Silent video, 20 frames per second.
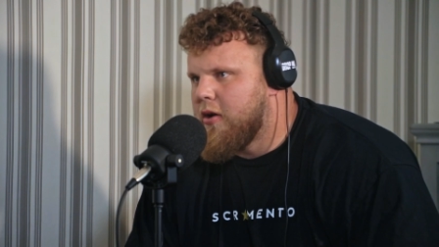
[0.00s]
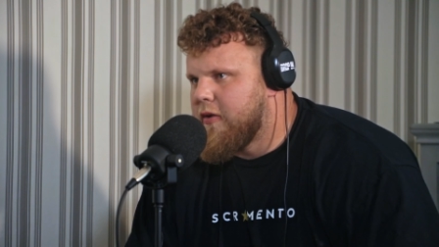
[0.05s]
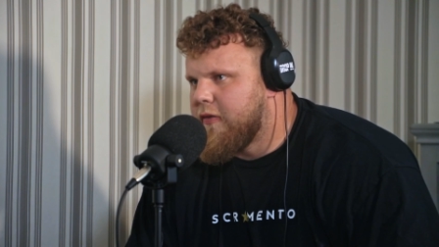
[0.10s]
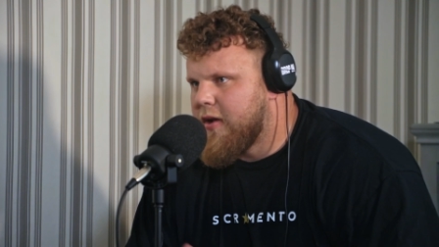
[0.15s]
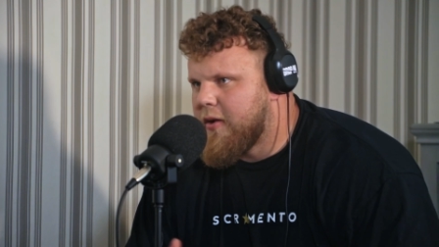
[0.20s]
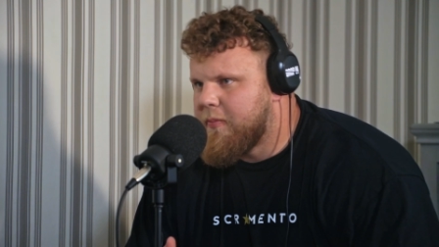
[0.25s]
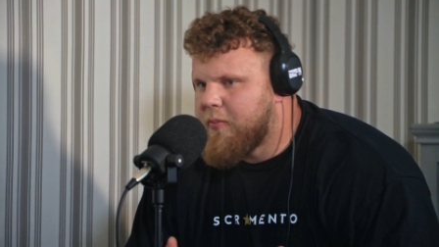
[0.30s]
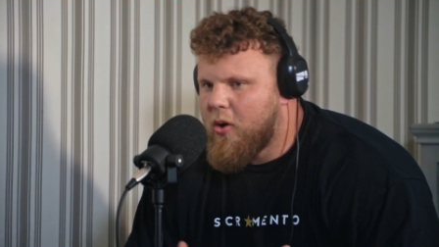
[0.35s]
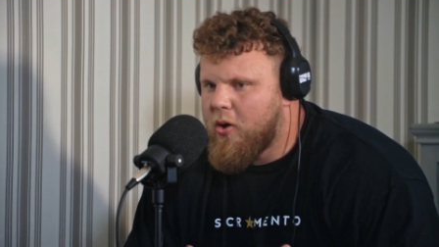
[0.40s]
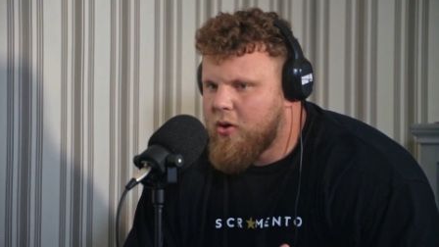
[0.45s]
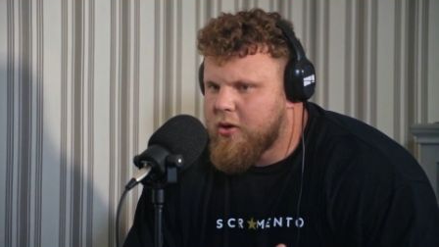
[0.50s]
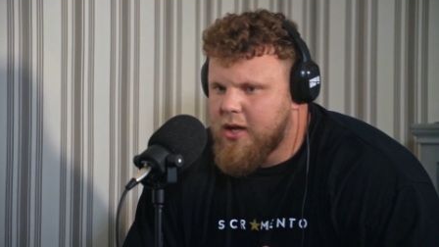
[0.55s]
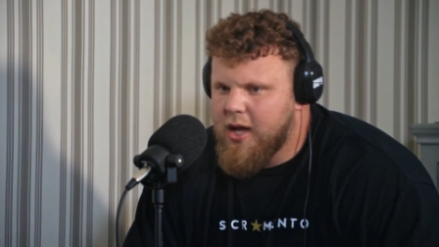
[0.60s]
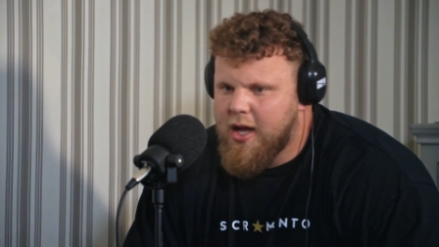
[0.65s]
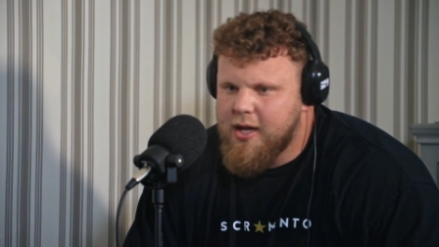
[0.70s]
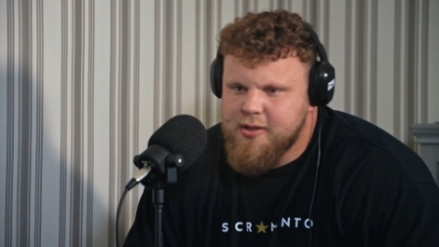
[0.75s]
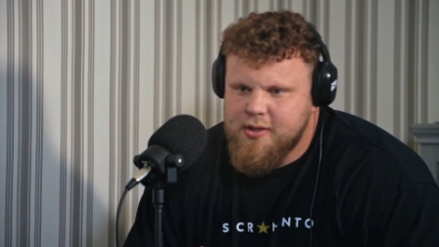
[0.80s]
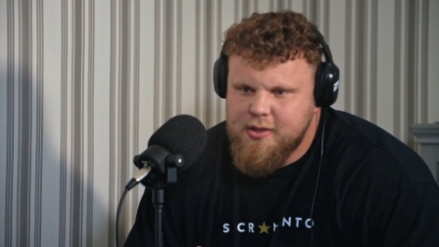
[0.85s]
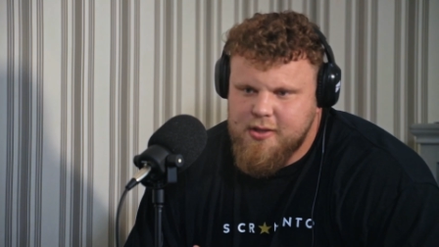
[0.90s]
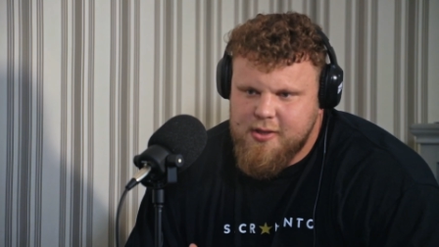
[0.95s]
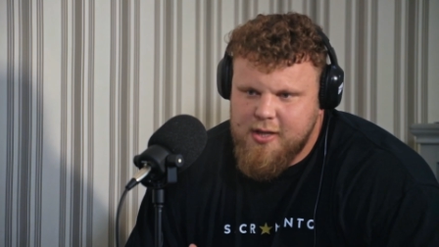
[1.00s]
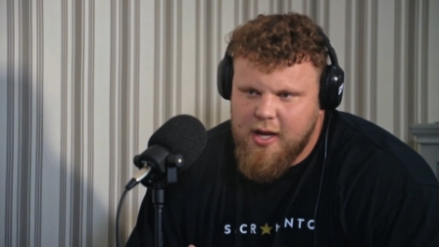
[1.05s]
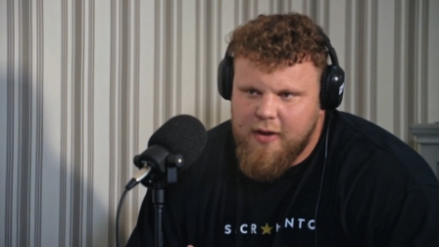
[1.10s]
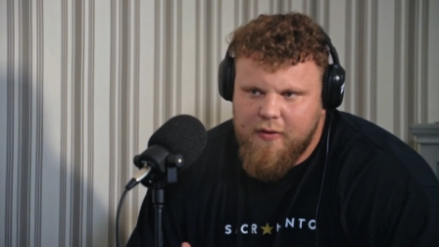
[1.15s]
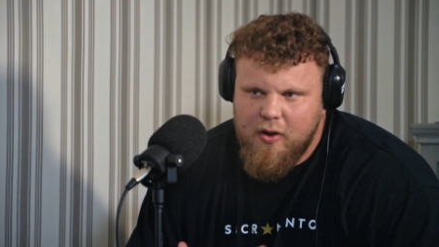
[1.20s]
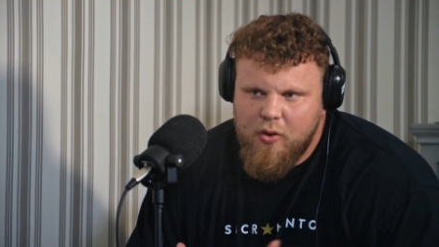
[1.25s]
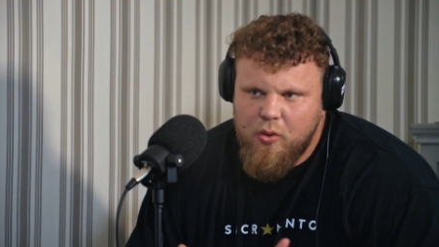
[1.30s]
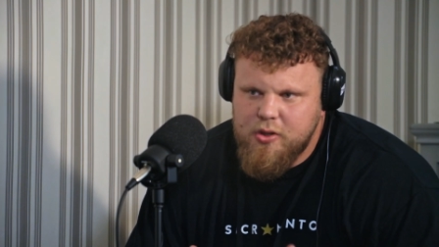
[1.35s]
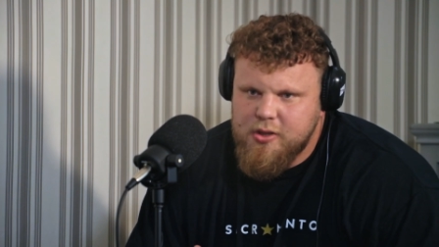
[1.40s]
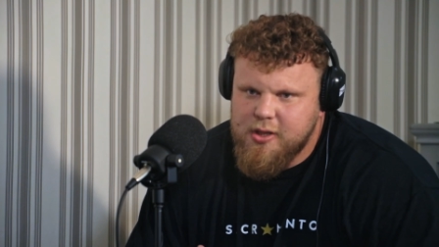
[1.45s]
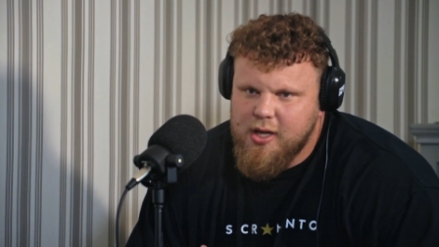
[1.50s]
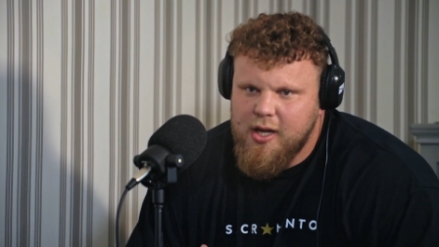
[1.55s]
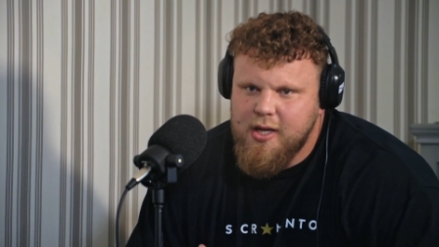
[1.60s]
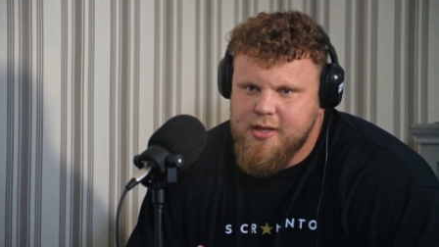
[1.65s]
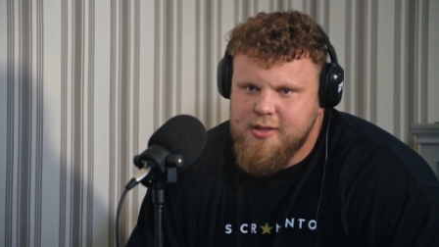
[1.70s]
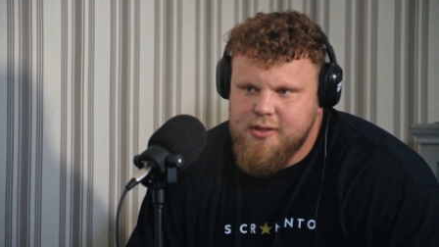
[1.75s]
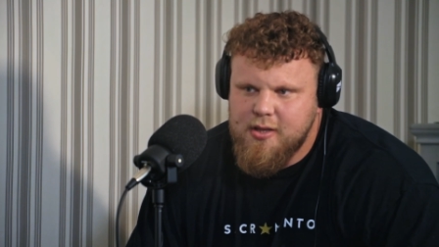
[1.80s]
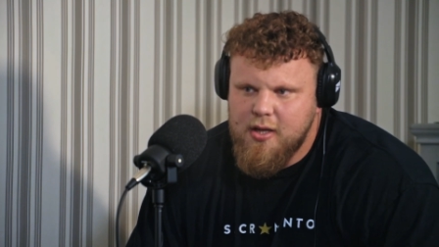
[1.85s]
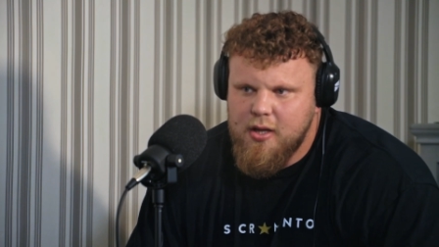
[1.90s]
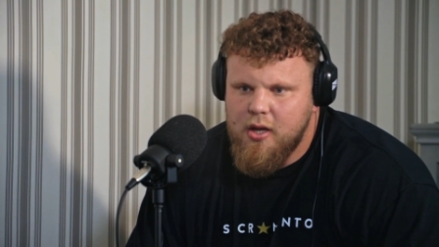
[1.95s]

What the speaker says: if a podcast and stuff, I always kind of